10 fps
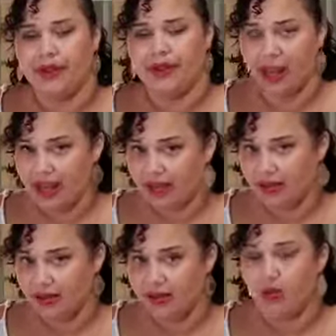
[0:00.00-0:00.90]

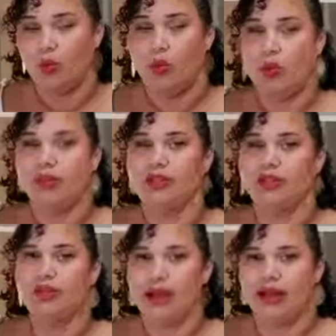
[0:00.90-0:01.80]
Then, once
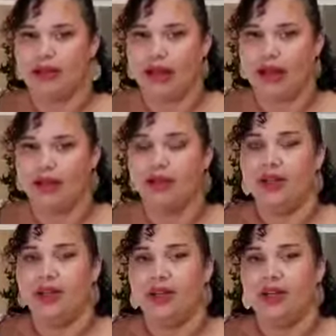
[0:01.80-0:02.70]
you have that,
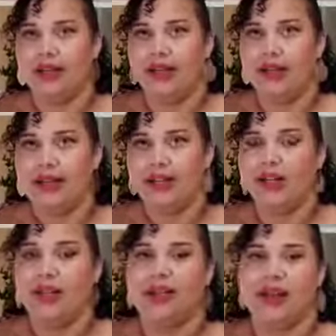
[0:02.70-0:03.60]
any
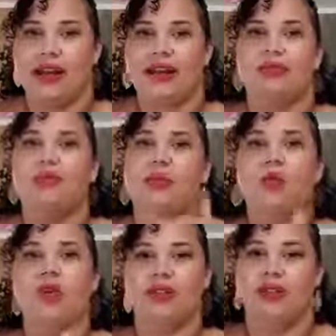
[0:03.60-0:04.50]
check that has
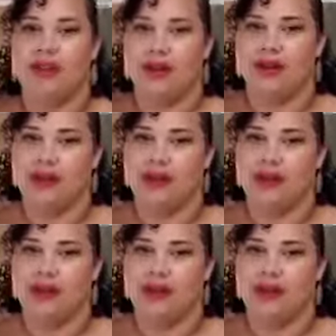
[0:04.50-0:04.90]
more than that